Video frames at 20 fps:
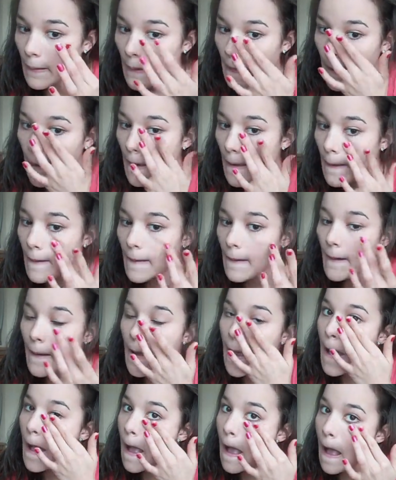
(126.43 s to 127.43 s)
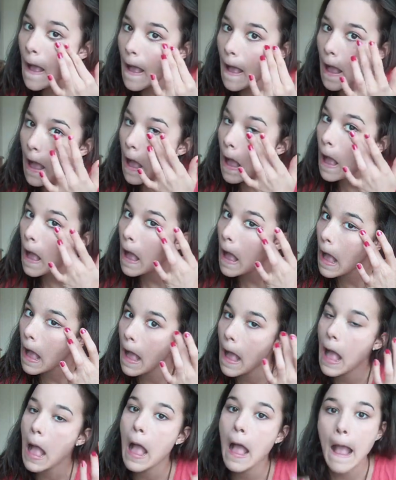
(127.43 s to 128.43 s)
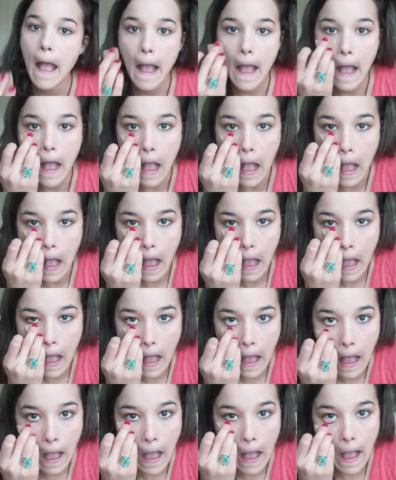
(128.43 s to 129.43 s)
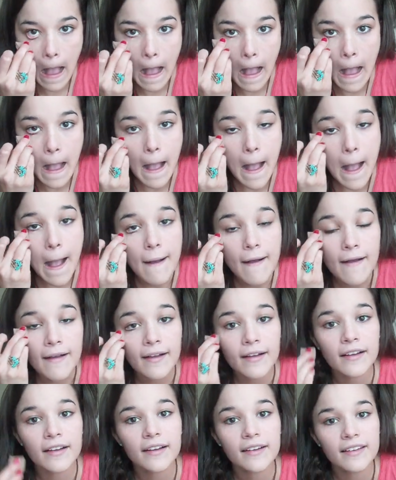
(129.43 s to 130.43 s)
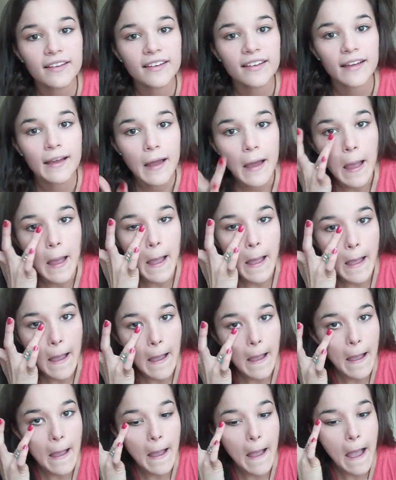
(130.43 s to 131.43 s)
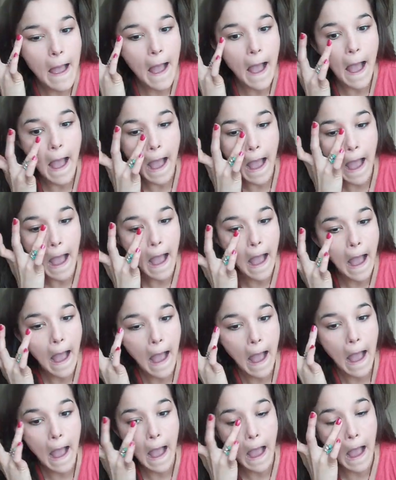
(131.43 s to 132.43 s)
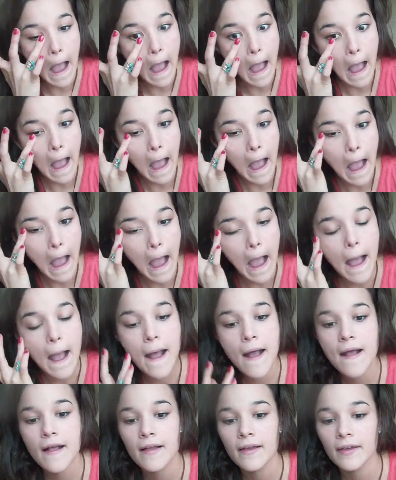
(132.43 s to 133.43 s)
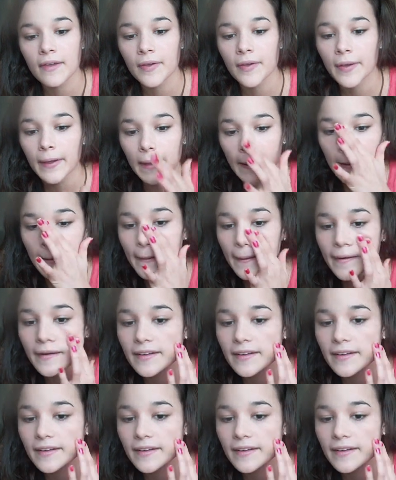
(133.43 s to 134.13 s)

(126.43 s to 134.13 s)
No one is speaking in this clip.